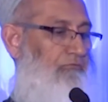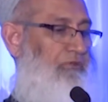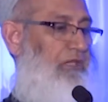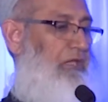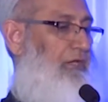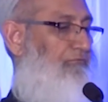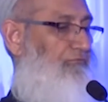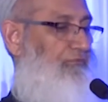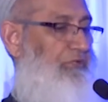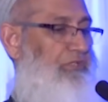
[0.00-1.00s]
We
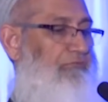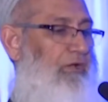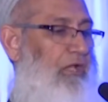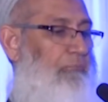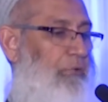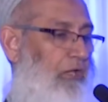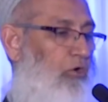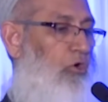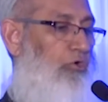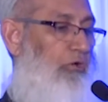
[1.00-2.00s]
have developed an
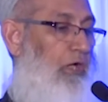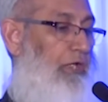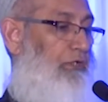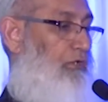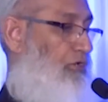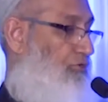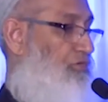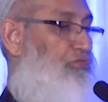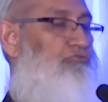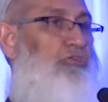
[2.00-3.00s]
online
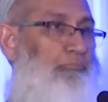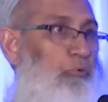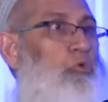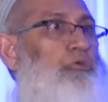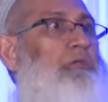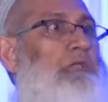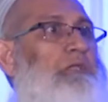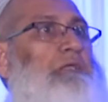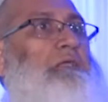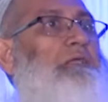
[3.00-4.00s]
registry portal.
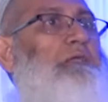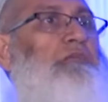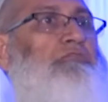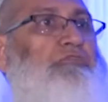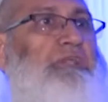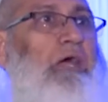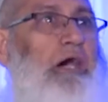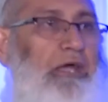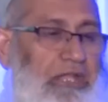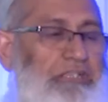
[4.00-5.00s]
We are